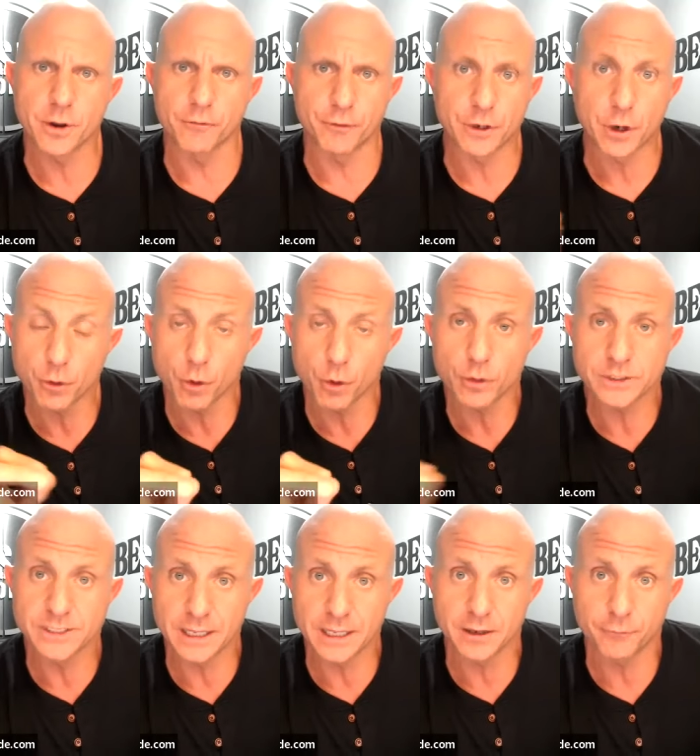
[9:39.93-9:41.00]
if we don't know this
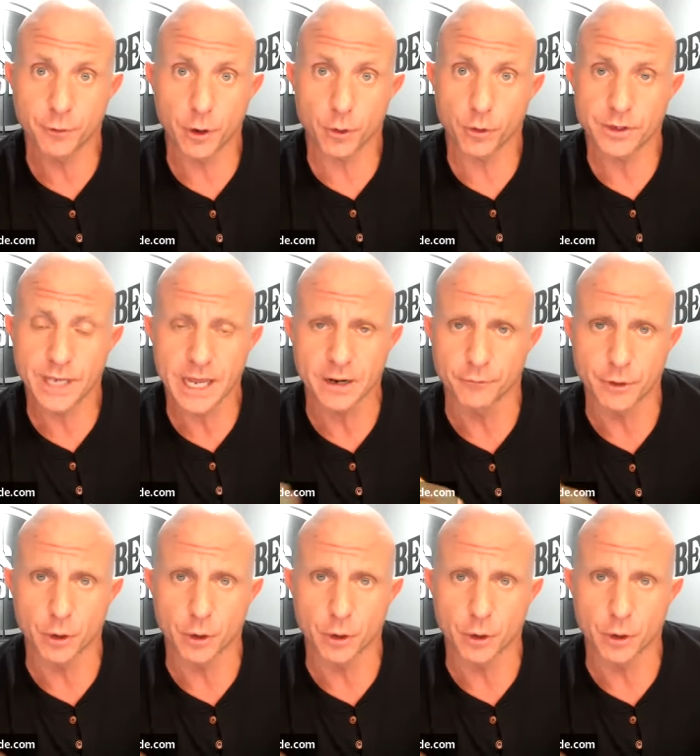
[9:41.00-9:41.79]
if we don't know the data if